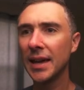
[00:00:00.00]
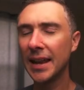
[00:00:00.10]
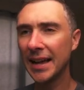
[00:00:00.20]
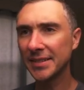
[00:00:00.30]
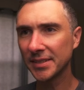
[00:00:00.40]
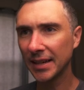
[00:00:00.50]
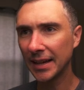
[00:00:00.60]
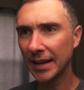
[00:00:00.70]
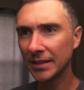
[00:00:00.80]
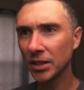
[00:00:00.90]
It has
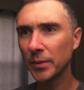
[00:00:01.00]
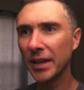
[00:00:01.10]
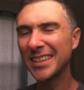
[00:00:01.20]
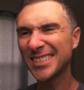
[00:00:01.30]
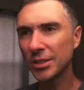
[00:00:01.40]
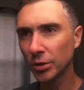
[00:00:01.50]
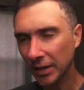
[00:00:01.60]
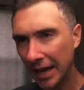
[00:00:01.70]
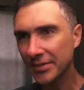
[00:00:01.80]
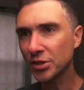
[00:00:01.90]
a little bit. It's still
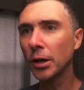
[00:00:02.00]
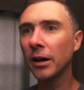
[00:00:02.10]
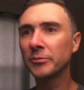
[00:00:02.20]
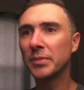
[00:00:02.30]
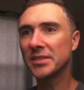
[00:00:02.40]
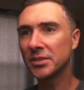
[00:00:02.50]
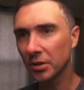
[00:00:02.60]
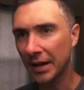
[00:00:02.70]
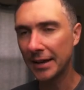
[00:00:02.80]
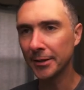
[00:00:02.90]
kind of soft, but
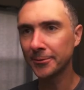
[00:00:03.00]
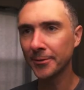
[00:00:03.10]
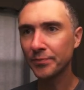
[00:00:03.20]
still kind of